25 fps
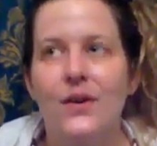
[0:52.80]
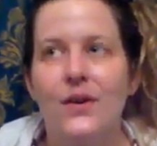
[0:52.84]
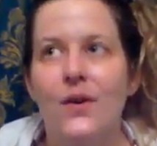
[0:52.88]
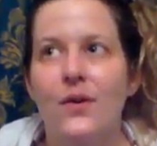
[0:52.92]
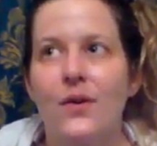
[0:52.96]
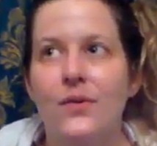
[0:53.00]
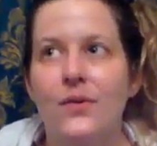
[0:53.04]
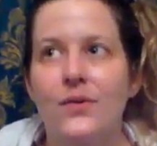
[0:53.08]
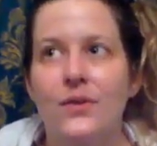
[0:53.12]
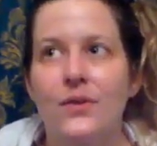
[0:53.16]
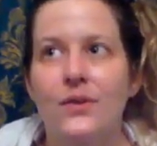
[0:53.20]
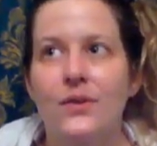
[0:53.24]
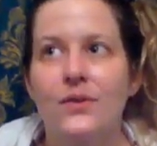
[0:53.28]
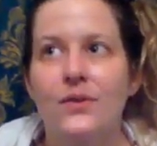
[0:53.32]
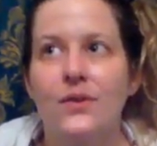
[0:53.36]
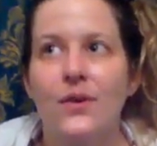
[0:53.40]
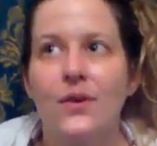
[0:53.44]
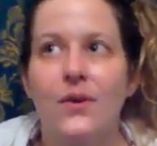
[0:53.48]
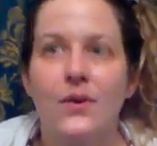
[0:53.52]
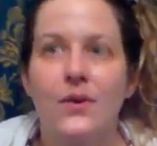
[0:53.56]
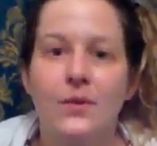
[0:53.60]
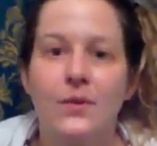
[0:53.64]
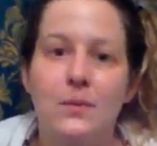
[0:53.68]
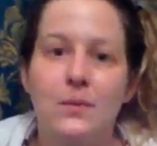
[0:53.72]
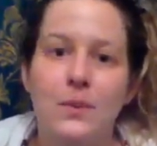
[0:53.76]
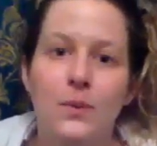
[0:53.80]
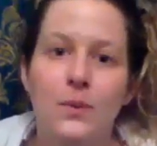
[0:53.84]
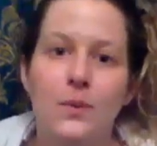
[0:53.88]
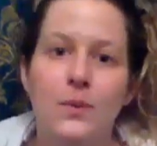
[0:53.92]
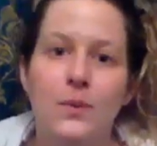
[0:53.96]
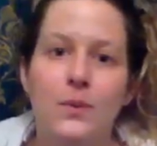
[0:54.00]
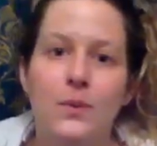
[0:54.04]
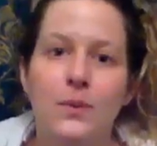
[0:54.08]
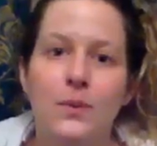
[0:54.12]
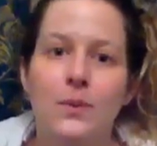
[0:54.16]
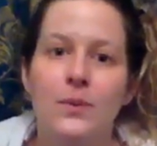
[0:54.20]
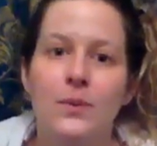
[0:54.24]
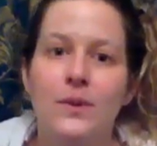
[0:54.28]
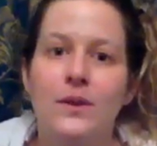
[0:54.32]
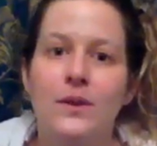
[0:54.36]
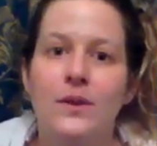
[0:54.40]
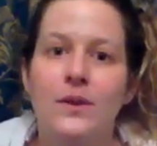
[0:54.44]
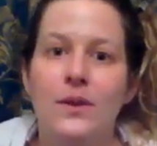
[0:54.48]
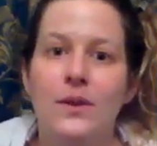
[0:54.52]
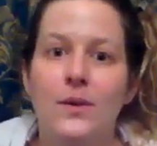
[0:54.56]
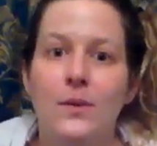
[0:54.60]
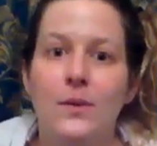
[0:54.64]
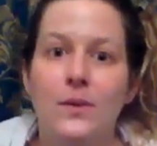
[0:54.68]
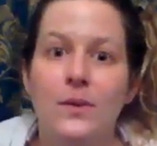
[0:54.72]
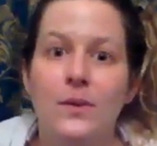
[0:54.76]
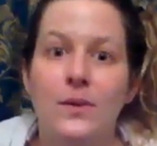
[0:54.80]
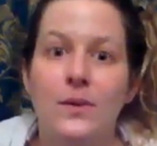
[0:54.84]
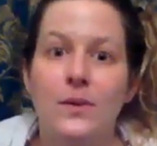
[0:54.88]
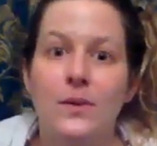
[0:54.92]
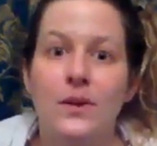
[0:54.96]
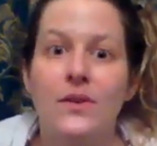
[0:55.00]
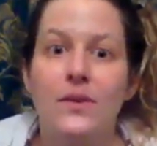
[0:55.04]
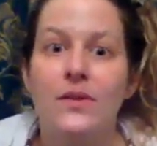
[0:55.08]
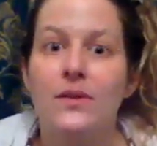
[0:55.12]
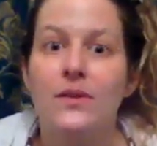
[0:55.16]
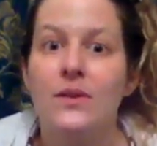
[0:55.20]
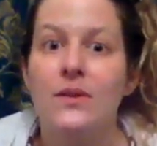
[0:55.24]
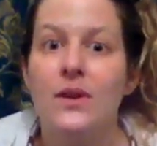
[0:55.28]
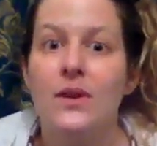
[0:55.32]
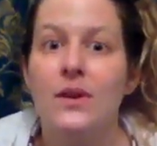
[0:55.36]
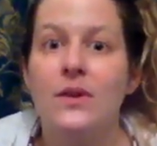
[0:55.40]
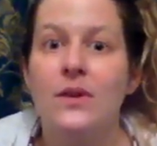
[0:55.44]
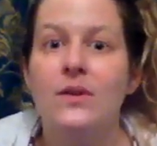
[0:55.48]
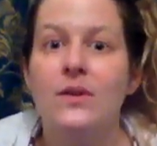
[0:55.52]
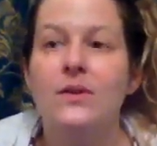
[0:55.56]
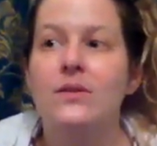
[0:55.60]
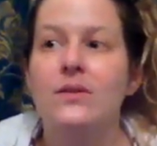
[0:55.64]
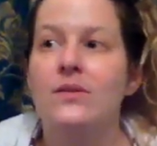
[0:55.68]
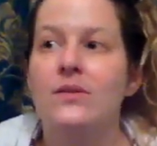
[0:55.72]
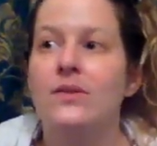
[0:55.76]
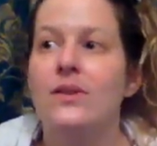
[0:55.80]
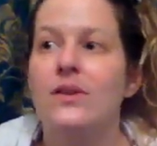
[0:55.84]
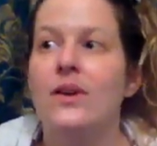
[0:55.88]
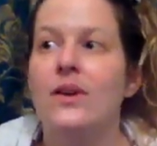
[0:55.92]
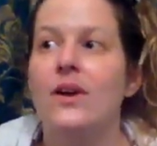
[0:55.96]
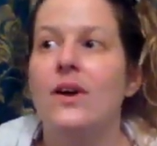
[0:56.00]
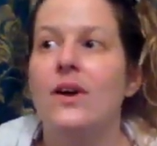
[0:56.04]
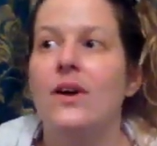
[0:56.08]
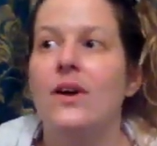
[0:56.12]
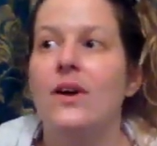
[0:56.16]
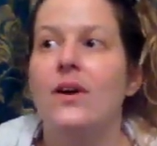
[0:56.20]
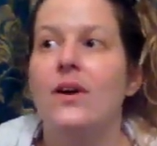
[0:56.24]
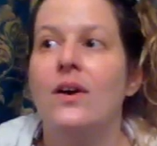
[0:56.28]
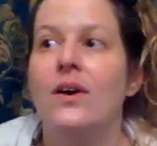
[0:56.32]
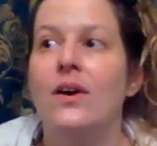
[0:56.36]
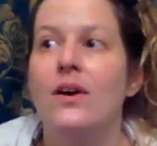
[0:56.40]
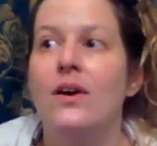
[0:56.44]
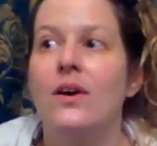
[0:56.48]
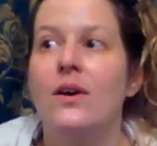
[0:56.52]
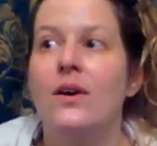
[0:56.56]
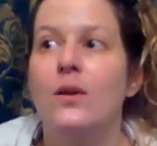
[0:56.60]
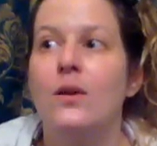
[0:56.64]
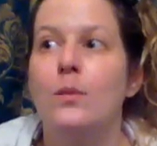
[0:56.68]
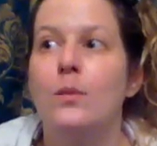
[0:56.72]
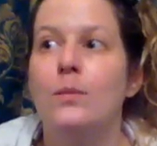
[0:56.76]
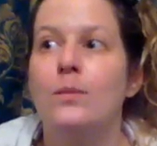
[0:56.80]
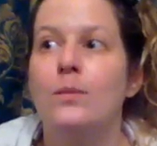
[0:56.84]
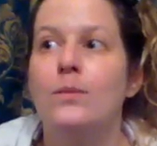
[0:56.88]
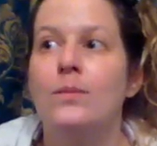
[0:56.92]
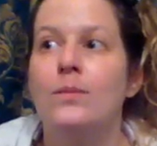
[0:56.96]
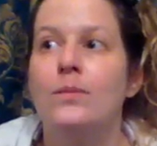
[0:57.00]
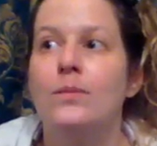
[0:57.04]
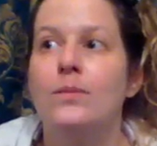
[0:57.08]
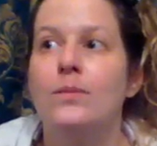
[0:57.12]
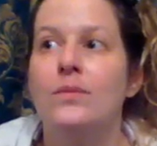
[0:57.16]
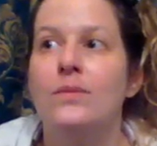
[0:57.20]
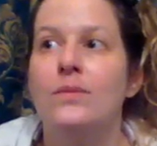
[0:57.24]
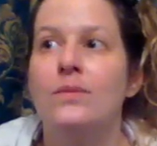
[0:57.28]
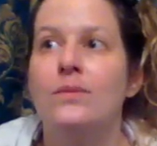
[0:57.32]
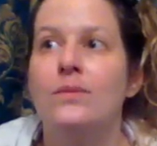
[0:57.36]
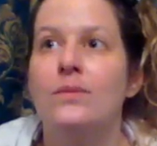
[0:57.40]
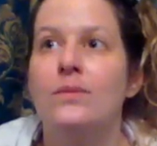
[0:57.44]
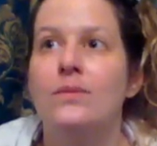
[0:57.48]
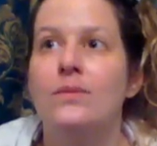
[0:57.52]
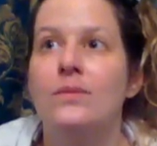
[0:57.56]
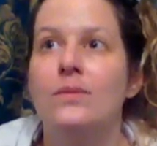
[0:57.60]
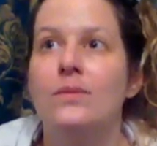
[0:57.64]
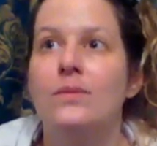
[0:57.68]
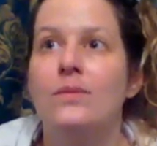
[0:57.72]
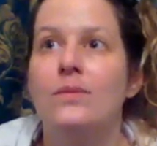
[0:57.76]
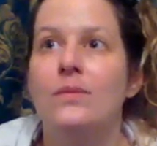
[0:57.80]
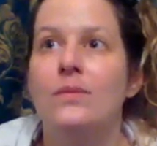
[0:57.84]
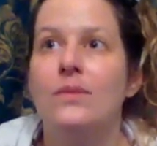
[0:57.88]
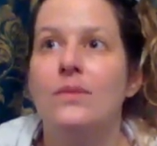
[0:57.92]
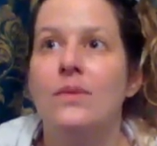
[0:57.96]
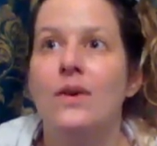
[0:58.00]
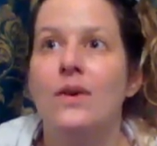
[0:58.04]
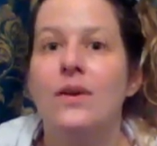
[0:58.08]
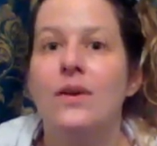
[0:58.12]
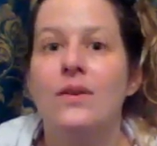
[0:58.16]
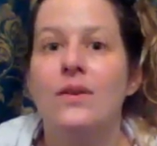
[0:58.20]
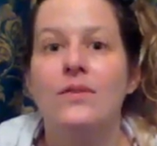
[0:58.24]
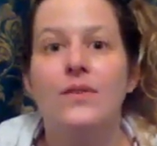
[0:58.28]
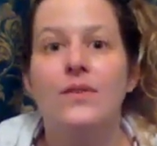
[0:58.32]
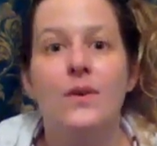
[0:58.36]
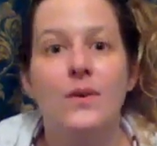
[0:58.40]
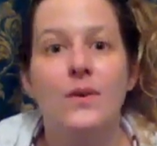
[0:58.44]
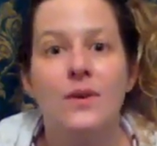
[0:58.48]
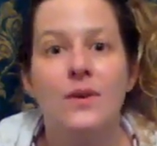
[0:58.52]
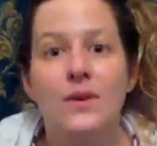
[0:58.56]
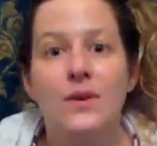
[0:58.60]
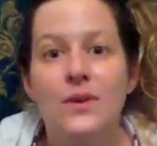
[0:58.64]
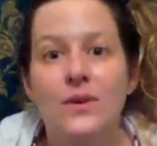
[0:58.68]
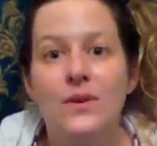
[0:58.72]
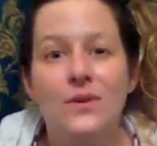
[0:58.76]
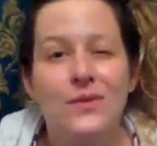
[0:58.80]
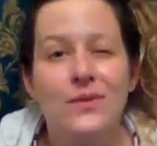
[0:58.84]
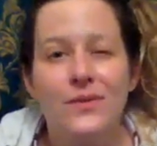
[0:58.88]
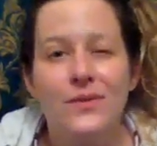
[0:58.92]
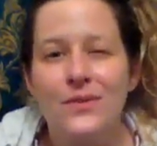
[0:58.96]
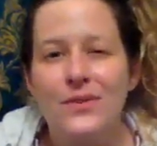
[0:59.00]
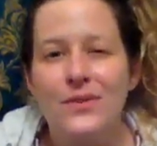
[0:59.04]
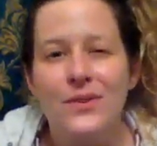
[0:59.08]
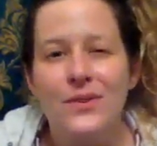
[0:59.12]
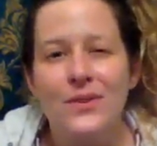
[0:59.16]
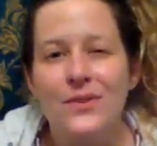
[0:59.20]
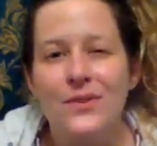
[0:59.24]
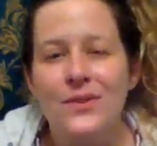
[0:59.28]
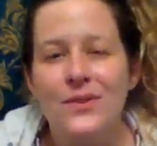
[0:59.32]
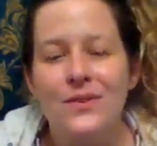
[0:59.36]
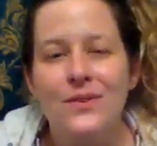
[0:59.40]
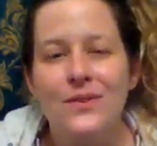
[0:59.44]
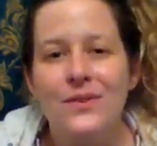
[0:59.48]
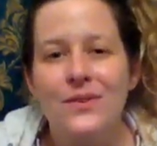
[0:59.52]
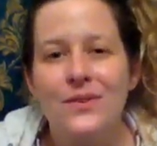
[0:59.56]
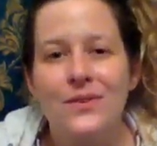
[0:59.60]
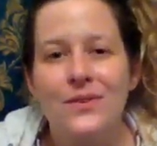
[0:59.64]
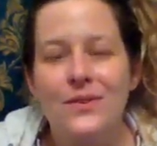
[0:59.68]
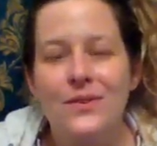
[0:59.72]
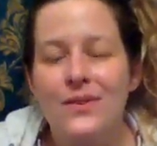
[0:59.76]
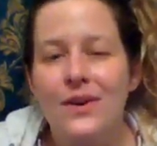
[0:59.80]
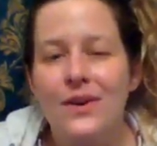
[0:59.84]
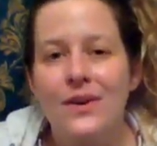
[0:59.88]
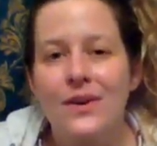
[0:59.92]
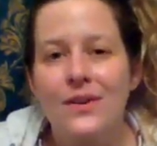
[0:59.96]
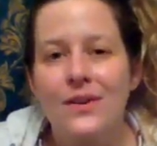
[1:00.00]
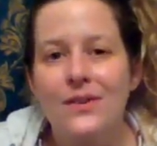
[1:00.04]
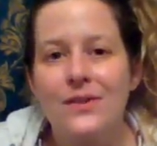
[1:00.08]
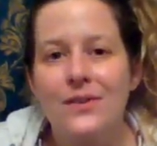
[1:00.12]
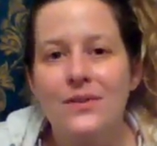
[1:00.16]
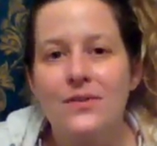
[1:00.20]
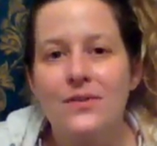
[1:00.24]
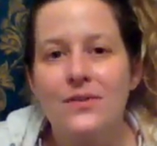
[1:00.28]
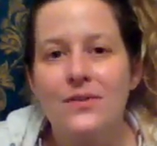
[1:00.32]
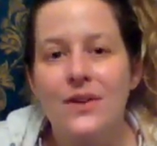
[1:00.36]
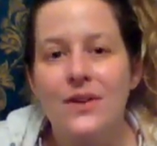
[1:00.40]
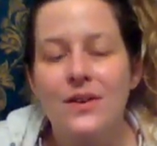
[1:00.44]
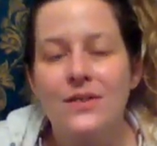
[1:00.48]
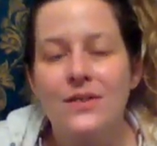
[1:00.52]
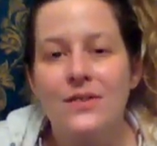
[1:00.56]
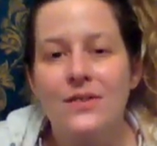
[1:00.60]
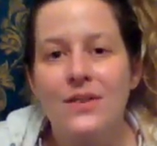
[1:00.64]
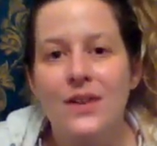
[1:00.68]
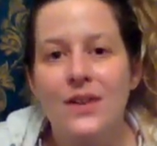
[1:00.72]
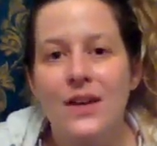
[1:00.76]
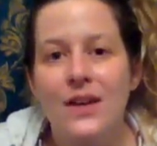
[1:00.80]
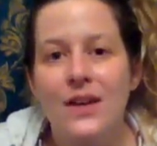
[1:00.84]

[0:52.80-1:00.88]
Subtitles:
on a more, on another note, um, I've got used to not kind of going to the